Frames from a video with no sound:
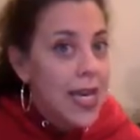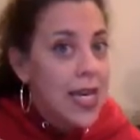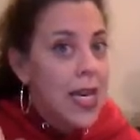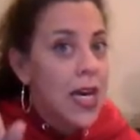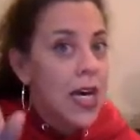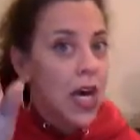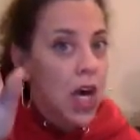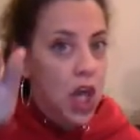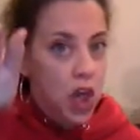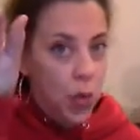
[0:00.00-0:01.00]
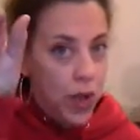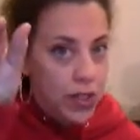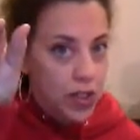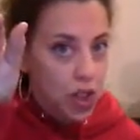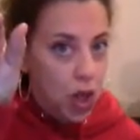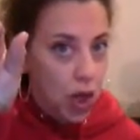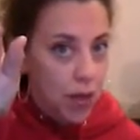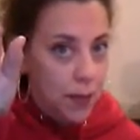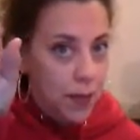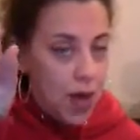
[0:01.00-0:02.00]
in the 1s
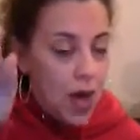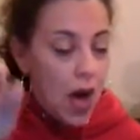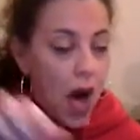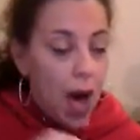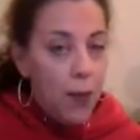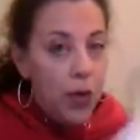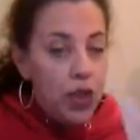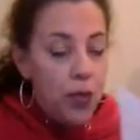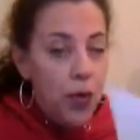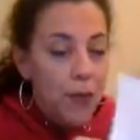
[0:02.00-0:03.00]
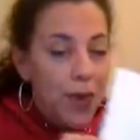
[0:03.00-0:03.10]
column, I'm going to